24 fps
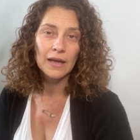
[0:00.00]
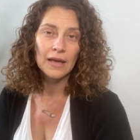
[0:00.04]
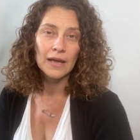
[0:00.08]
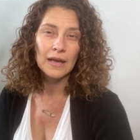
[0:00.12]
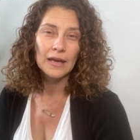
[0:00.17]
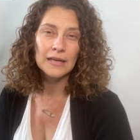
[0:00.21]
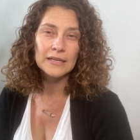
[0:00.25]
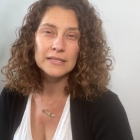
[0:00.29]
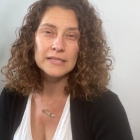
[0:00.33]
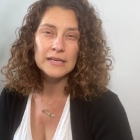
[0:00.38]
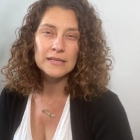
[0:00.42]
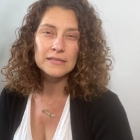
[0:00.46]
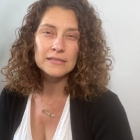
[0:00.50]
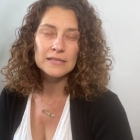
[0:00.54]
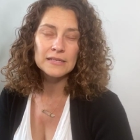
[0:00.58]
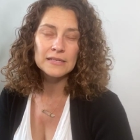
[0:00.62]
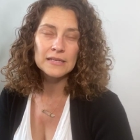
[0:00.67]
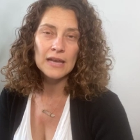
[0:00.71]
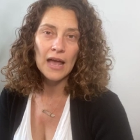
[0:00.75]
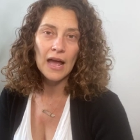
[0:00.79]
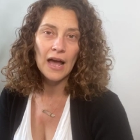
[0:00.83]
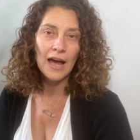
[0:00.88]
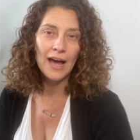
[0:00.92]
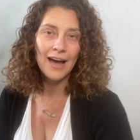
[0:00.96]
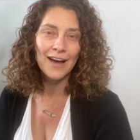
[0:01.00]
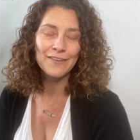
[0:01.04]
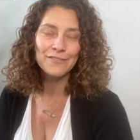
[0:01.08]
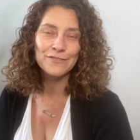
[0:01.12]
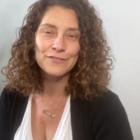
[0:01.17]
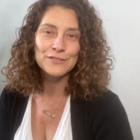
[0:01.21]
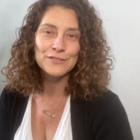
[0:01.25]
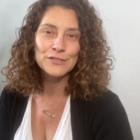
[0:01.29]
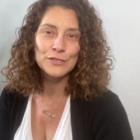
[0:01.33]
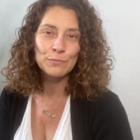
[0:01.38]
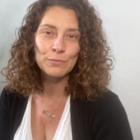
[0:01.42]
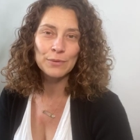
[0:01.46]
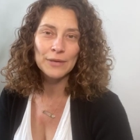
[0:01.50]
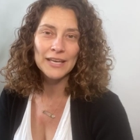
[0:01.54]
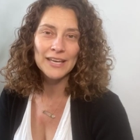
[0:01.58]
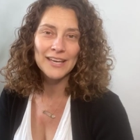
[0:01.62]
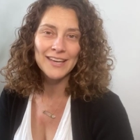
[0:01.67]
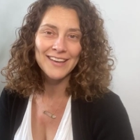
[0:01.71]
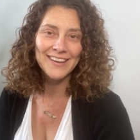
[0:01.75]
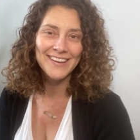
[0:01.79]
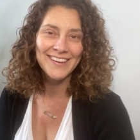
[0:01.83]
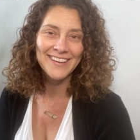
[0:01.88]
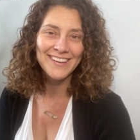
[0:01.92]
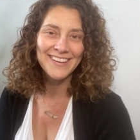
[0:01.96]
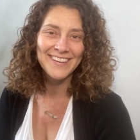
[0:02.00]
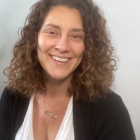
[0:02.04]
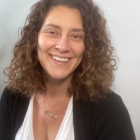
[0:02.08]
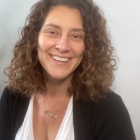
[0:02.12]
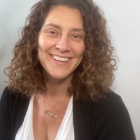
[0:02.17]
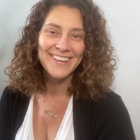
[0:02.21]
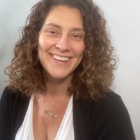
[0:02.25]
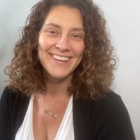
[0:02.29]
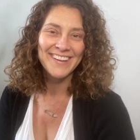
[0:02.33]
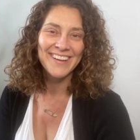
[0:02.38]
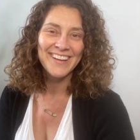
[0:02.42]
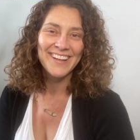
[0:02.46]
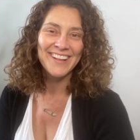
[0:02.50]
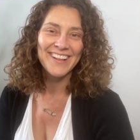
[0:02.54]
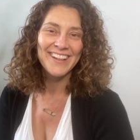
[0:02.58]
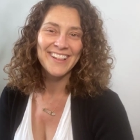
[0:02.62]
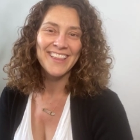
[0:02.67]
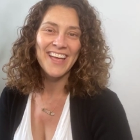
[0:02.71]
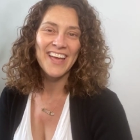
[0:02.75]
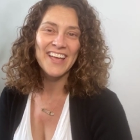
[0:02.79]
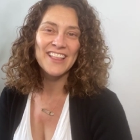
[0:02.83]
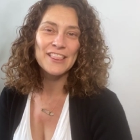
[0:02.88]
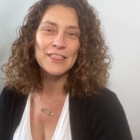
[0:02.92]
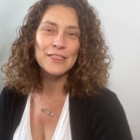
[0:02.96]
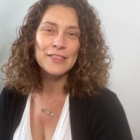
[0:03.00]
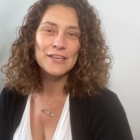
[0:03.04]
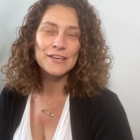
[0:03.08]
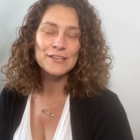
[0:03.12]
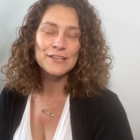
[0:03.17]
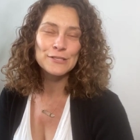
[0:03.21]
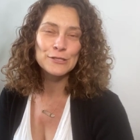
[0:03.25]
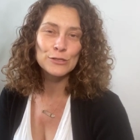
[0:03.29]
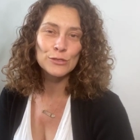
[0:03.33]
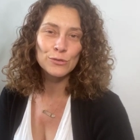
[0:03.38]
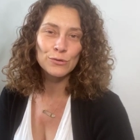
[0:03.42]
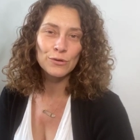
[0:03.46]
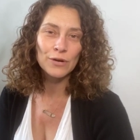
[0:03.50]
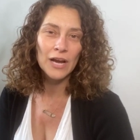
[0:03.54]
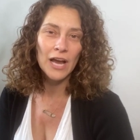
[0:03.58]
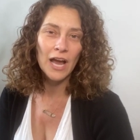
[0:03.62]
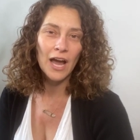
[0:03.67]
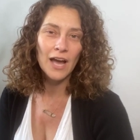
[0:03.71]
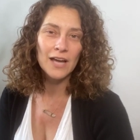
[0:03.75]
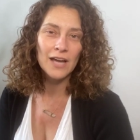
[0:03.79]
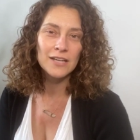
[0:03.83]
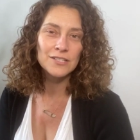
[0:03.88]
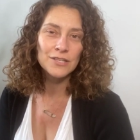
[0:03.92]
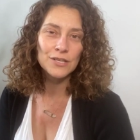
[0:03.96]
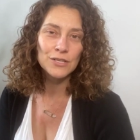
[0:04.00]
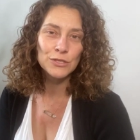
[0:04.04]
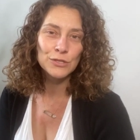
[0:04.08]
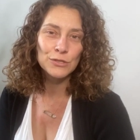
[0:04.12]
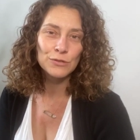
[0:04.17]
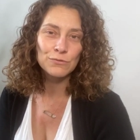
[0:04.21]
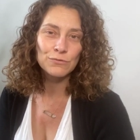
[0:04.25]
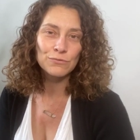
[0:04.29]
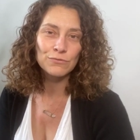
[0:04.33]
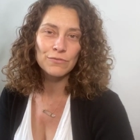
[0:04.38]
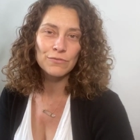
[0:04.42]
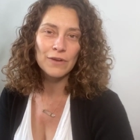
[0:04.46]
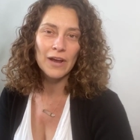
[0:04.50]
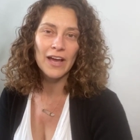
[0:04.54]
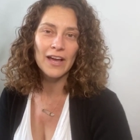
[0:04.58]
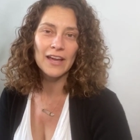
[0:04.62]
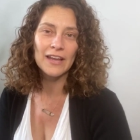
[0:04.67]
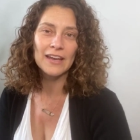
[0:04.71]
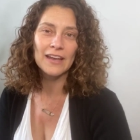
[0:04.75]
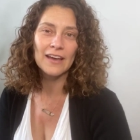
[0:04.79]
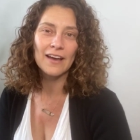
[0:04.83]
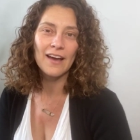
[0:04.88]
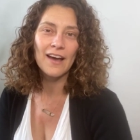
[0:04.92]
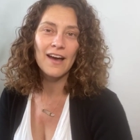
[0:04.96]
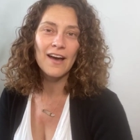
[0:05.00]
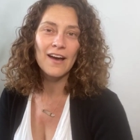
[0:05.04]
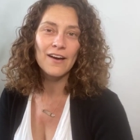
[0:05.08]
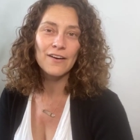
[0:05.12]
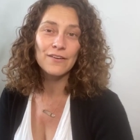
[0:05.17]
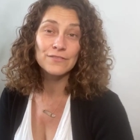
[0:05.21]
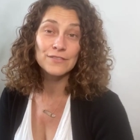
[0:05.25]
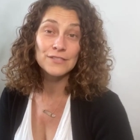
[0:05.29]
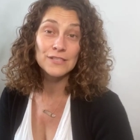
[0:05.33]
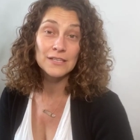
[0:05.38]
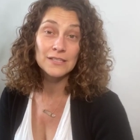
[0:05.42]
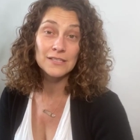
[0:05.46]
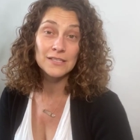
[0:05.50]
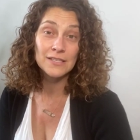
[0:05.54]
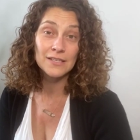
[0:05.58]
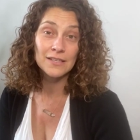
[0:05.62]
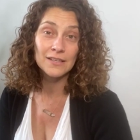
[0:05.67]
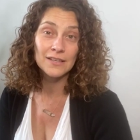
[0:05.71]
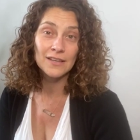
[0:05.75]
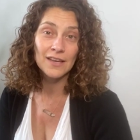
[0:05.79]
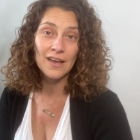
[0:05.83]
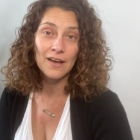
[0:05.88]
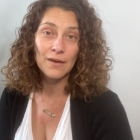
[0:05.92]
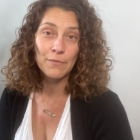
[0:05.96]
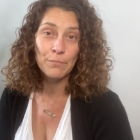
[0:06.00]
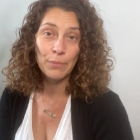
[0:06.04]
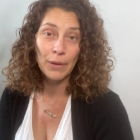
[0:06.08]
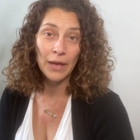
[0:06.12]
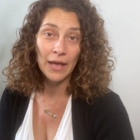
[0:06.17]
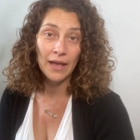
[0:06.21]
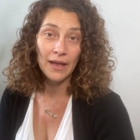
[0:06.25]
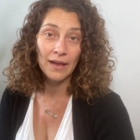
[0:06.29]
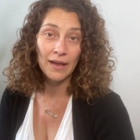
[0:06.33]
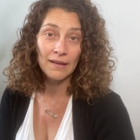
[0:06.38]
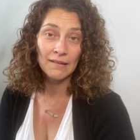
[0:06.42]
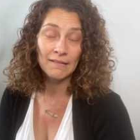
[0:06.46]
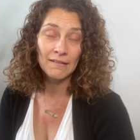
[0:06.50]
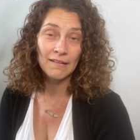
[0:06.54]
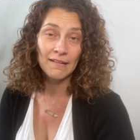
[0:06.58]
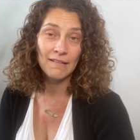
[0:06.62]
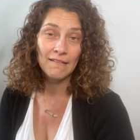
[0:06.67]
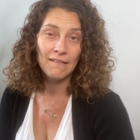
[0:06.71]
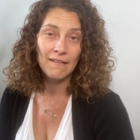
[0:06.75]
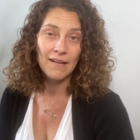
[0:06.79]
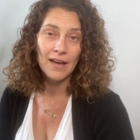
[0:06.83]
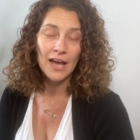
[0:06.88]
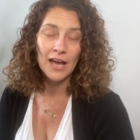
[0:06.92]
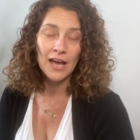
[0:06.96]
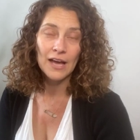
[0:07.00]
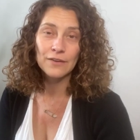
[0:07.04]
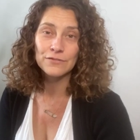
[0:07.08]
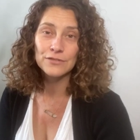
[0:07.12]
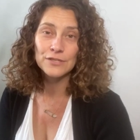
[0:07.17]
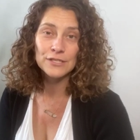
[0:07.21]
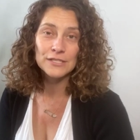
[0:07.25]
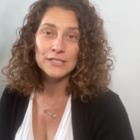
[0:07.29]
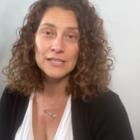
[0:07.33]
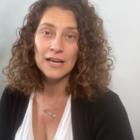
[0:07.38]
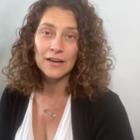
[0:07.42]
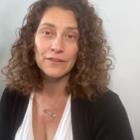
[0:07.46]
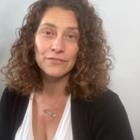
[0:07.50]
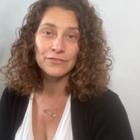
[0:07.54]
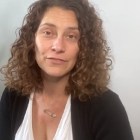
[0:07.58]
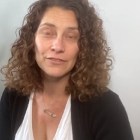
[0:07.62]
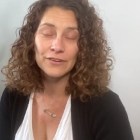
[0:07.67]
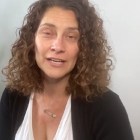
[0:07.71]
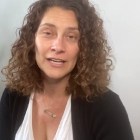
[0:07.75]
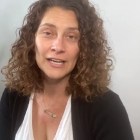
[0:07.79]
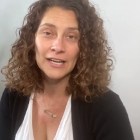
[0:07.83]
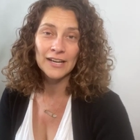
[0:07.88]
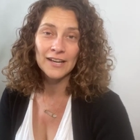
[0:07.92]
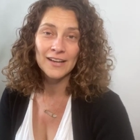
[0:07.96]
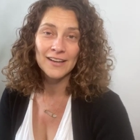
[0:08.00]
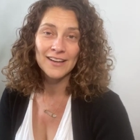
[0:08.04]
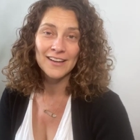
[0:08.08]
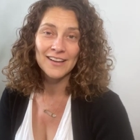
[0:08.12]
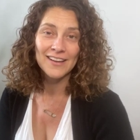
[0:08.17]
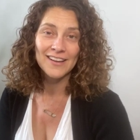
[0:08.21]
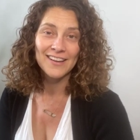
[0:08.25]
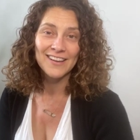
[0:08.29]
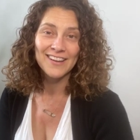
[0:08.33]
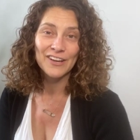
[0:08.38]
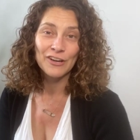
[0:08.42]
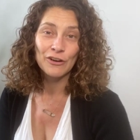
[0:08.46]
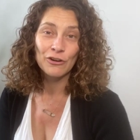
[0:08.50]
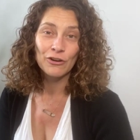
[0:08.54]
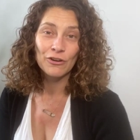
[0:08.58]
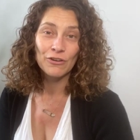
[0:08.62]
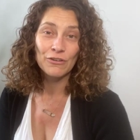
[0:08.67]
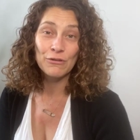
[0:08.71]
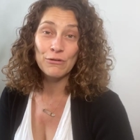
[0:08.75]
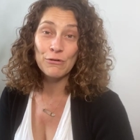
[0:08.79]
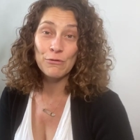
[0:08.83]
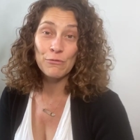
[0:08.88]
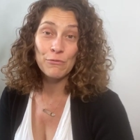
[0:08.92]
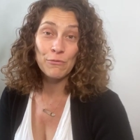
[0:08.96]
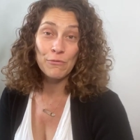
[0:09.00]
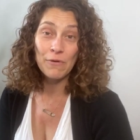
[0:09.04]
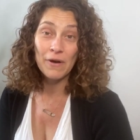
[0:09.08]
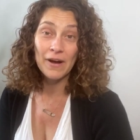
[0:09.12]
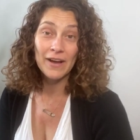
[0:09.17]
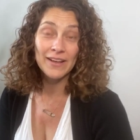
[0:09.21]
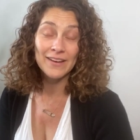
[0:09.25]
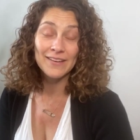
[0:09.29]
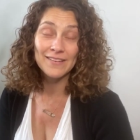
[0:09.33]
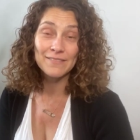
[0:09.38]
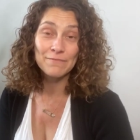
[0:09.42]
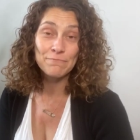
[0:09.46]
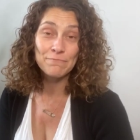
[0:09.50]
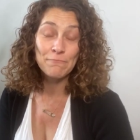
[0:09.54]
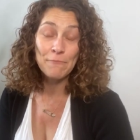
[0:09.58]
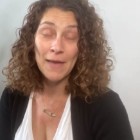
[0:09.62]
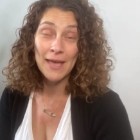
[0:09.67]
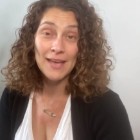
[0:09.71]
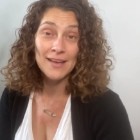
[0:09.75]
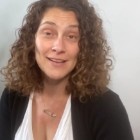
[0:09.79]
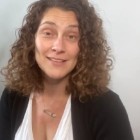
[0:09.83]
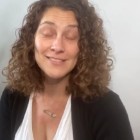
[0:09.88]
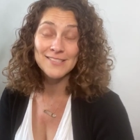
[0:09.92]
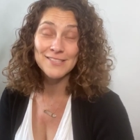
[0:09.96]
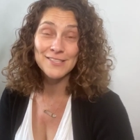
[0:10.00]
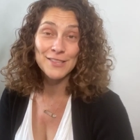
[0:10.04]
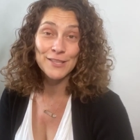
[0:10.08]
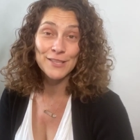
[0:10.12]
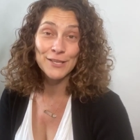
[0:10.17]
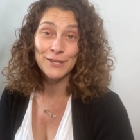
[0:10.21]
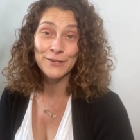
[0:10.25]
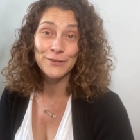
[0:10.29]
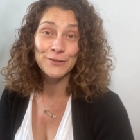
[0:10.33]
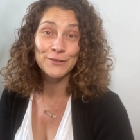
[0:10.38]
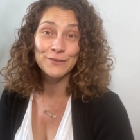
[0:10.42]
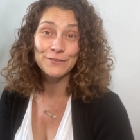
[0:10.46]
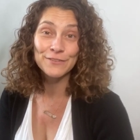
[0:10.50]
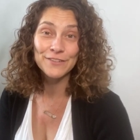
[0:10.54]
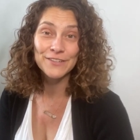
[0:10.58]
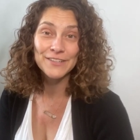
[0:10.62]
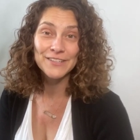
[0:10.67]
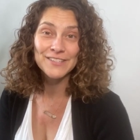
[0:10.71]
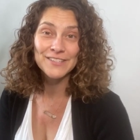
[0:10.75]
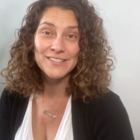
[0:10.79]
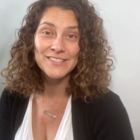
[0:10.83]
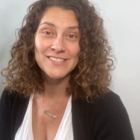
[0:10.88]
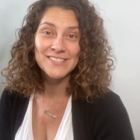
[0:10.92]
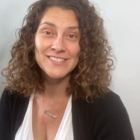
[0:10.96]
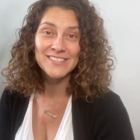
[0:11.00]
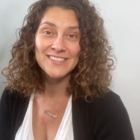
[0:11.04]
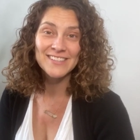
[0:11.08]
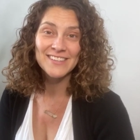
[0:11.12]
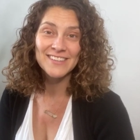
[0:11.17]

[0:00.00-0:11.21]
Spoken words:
It doesn't have to be like the story I just read of Cecilia Payne of discovering what makes the universe.